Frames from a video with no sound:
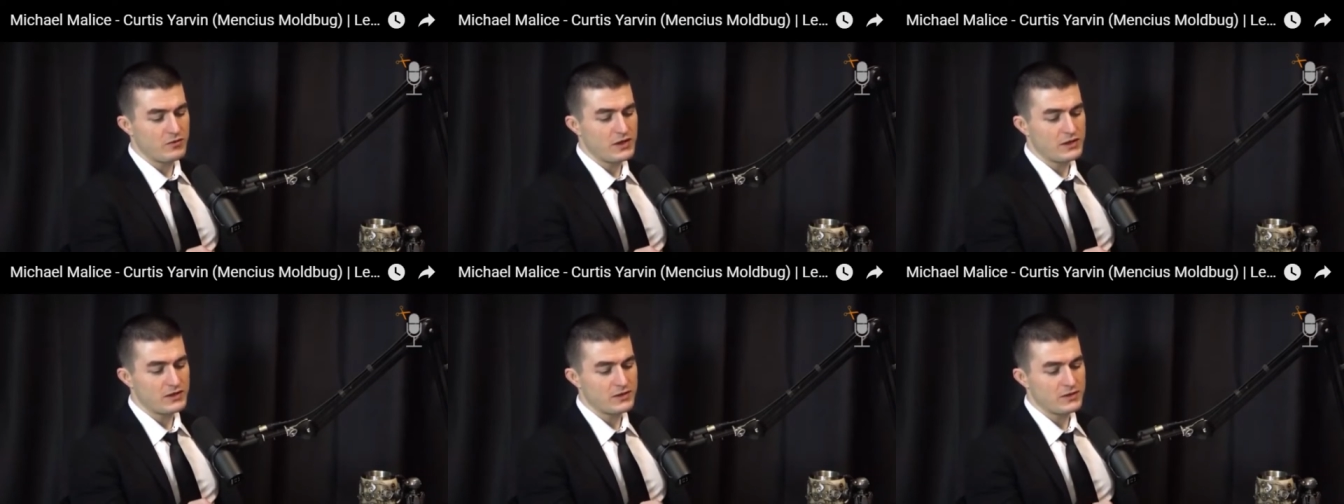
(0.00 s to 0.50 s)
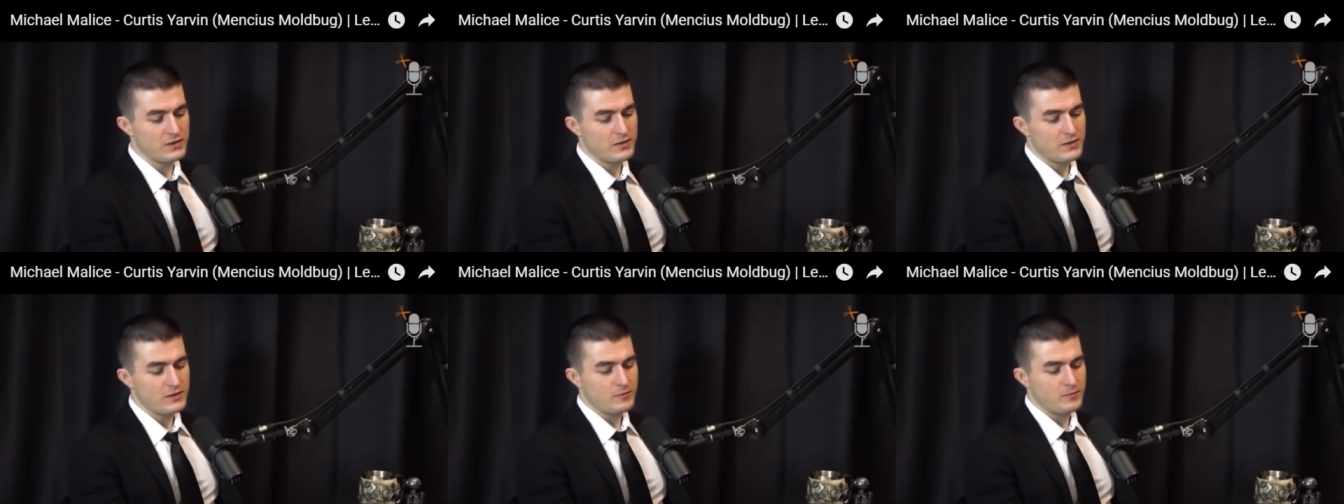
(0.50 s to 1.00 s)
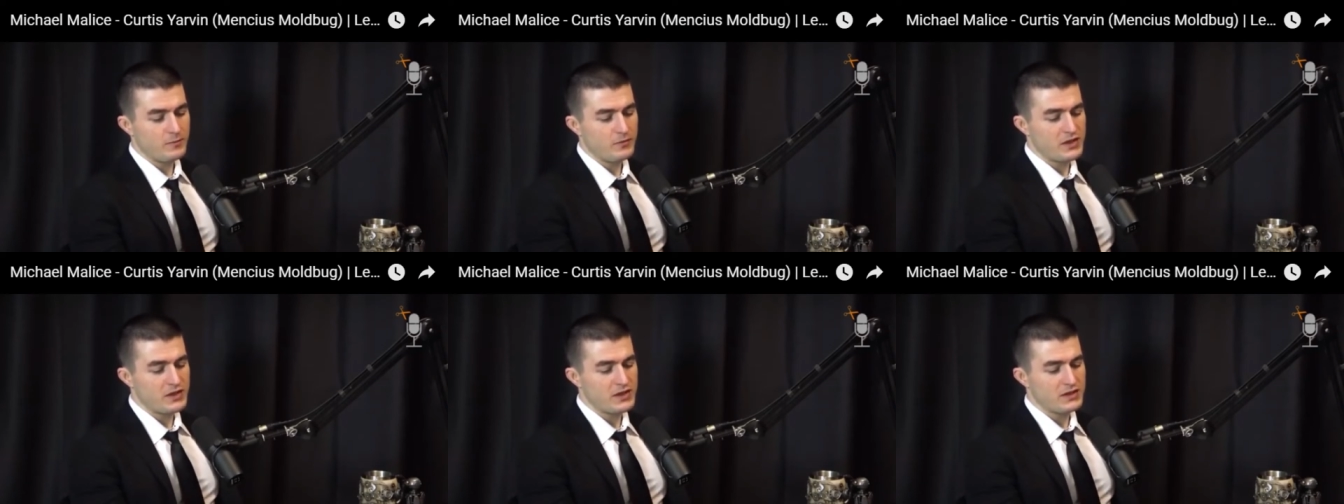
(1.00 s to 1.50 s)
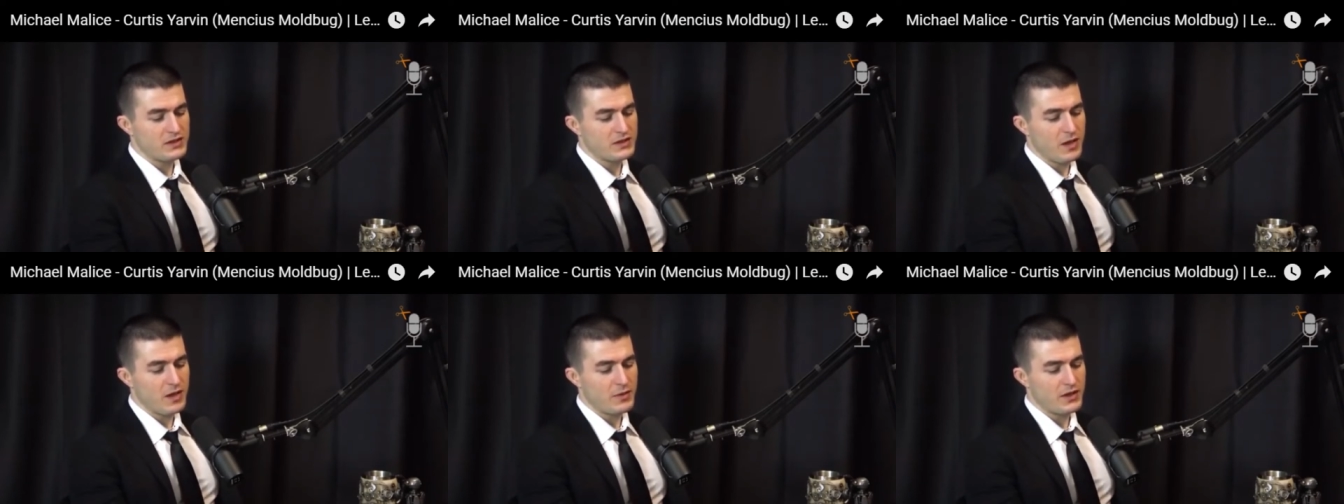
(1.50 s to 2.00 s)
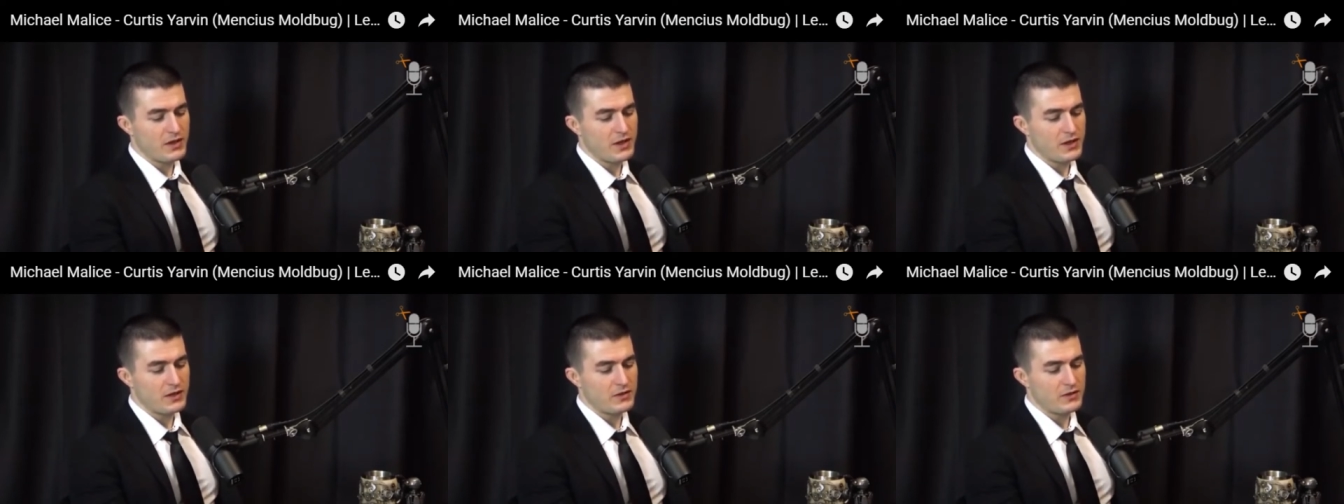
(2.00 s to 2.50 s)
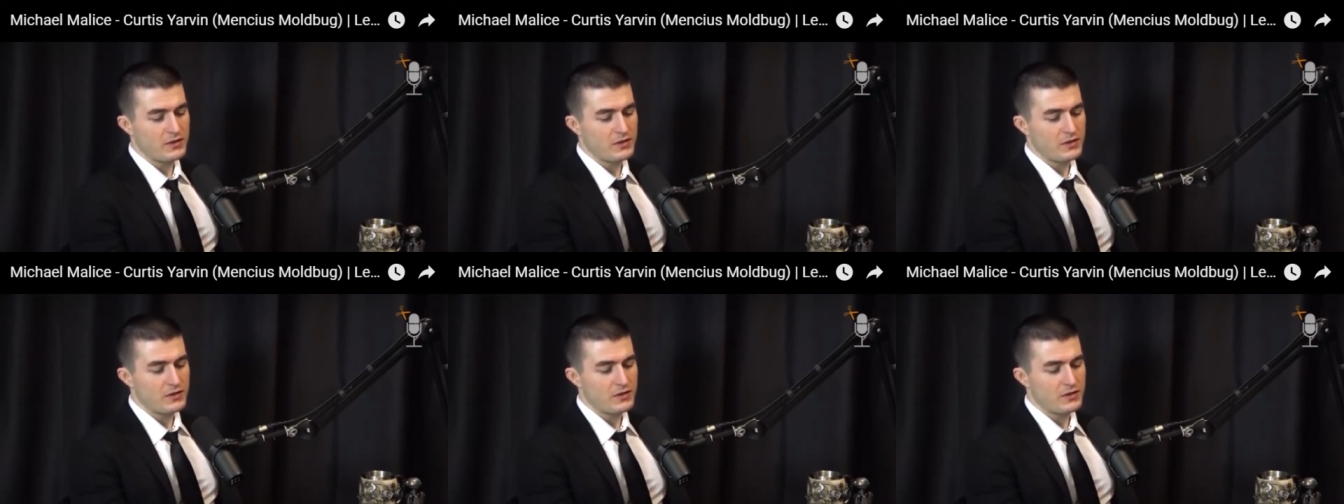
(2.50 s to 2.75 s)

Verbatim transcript: race is a topic that